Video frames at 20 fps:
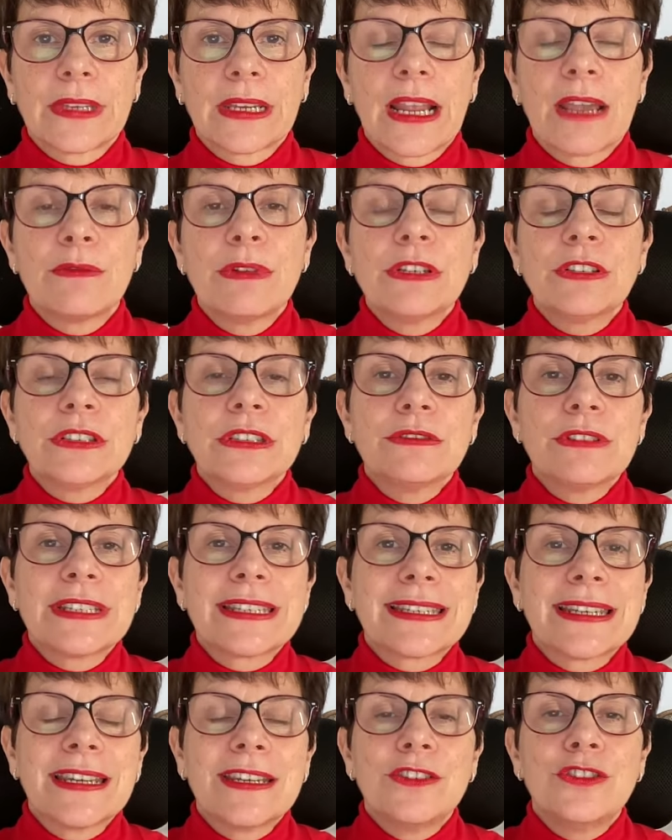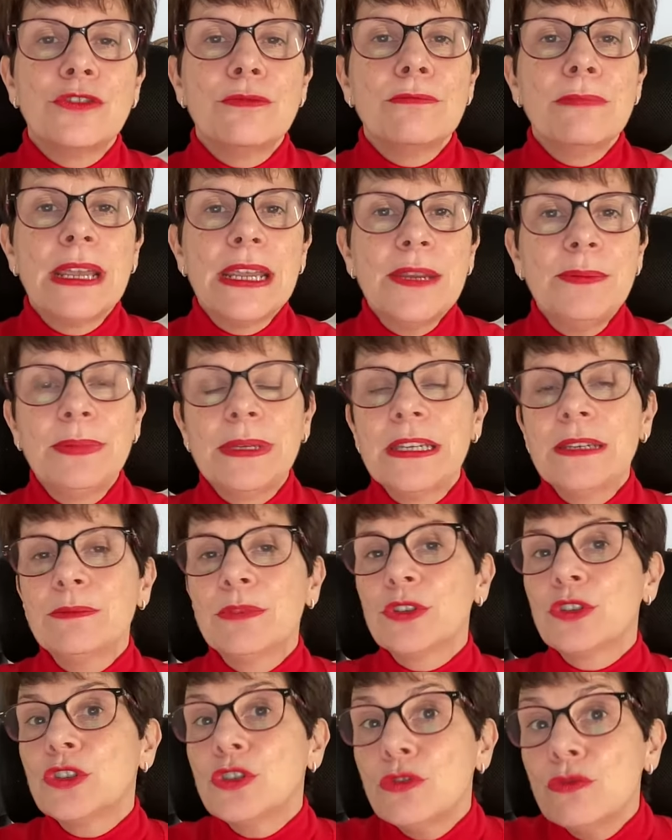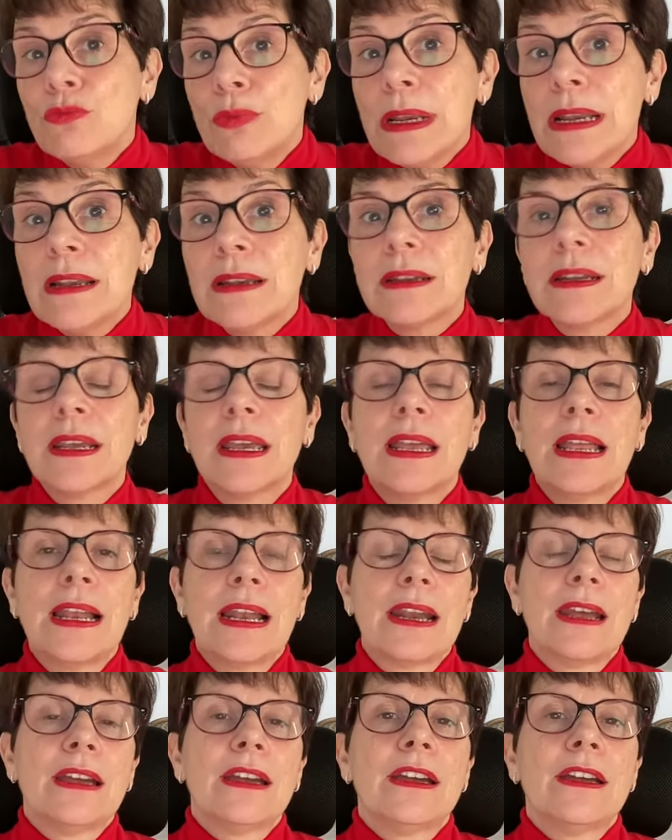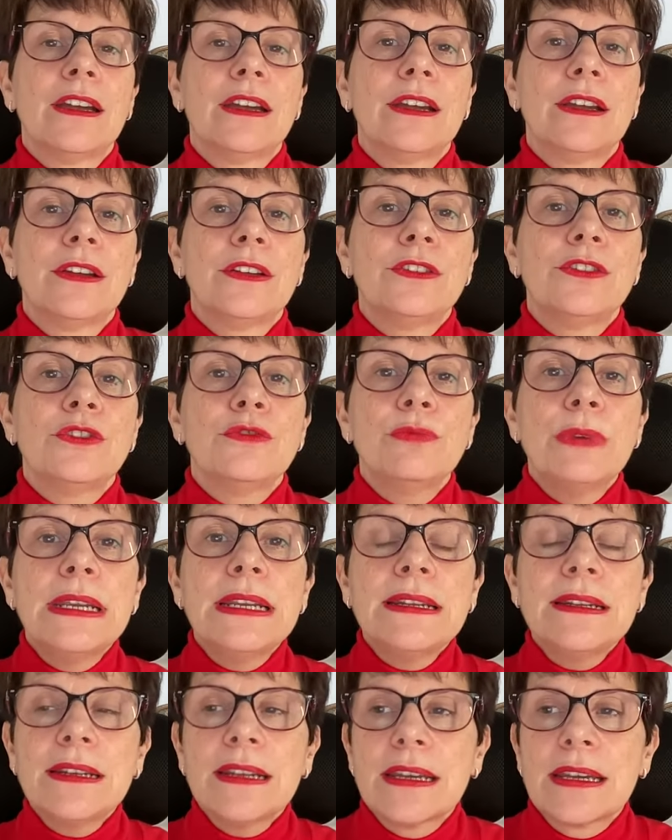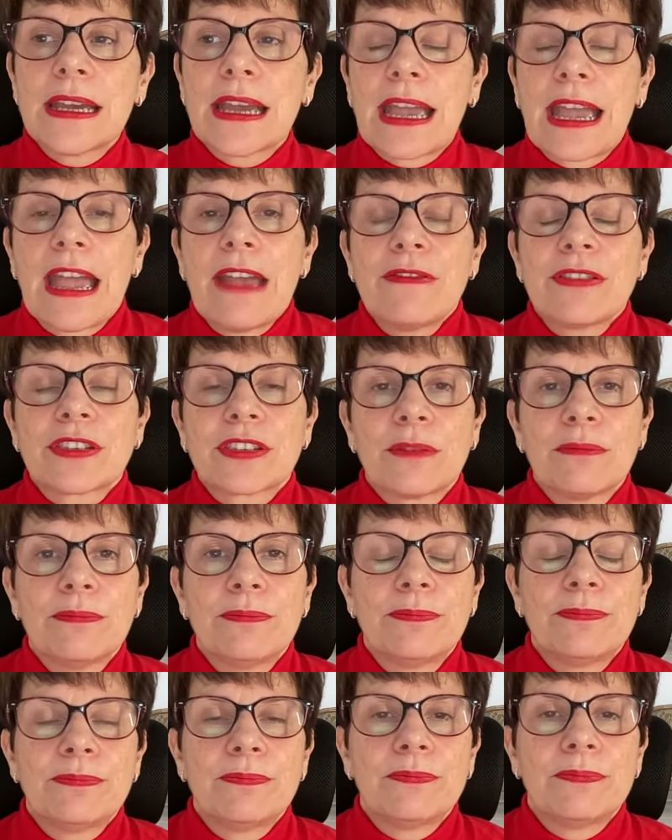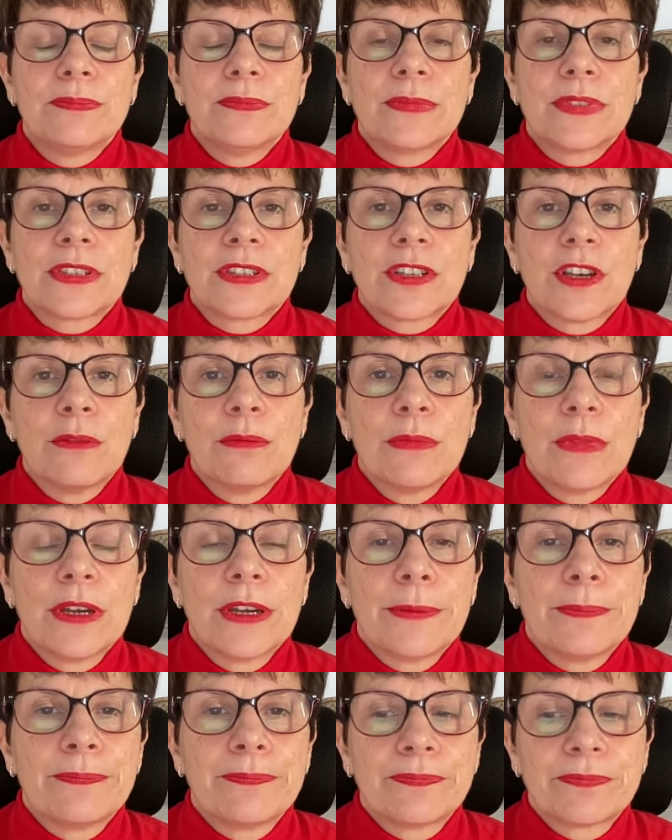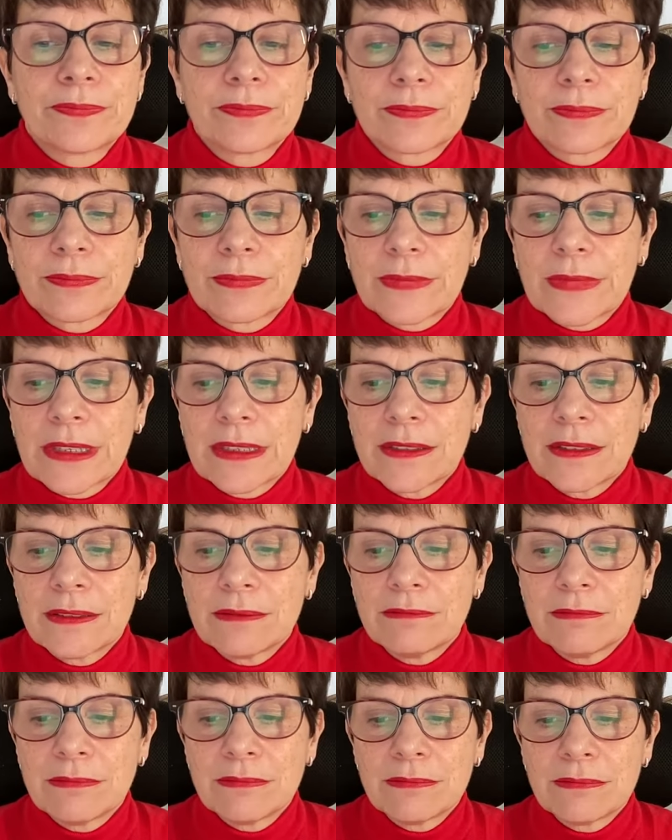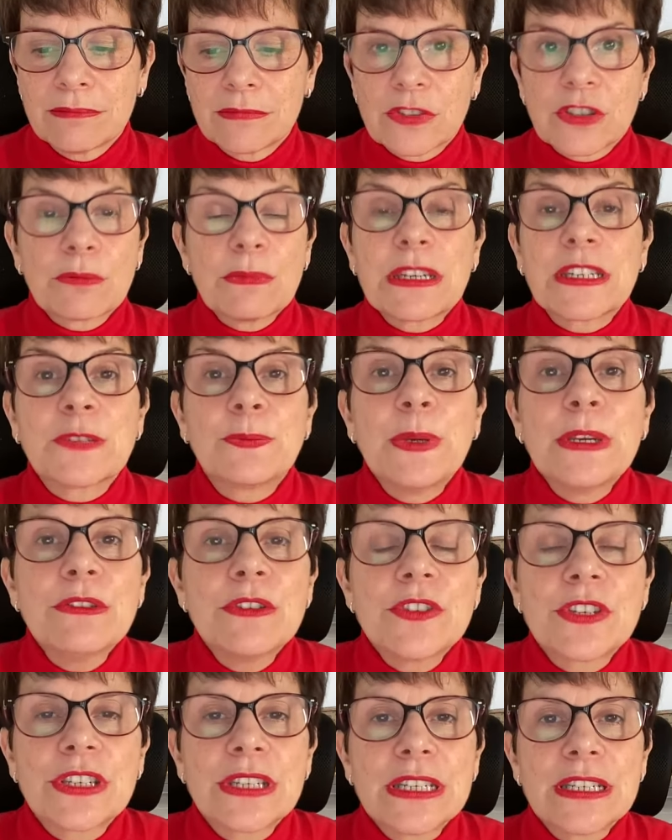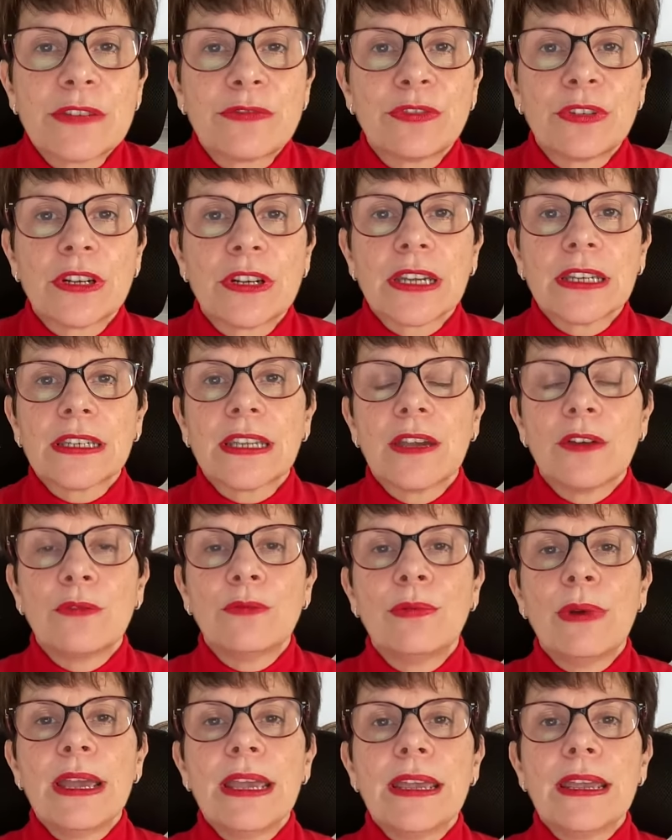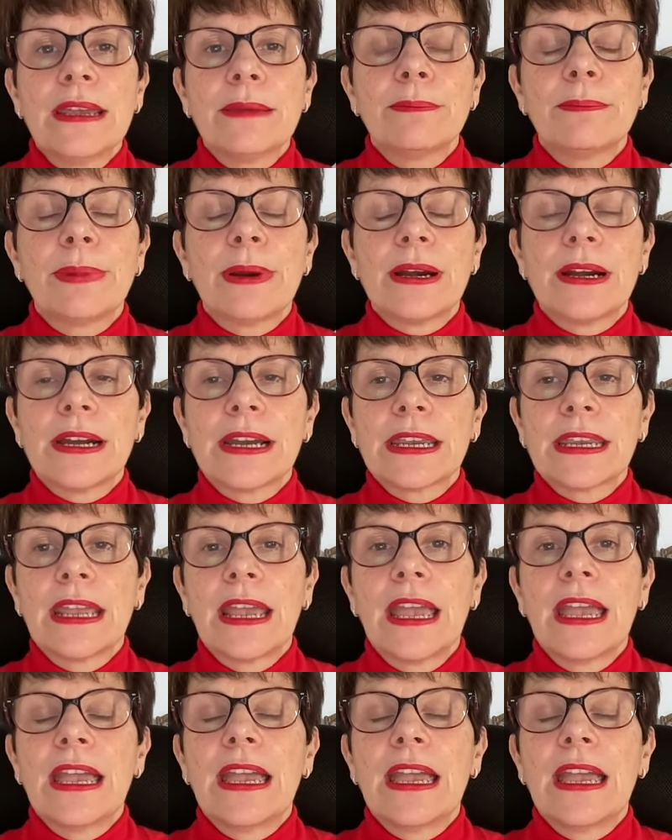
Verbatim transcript: And we're not even say you may be, but you will. Uh, you will have some some um, some experiences, if you like, whereby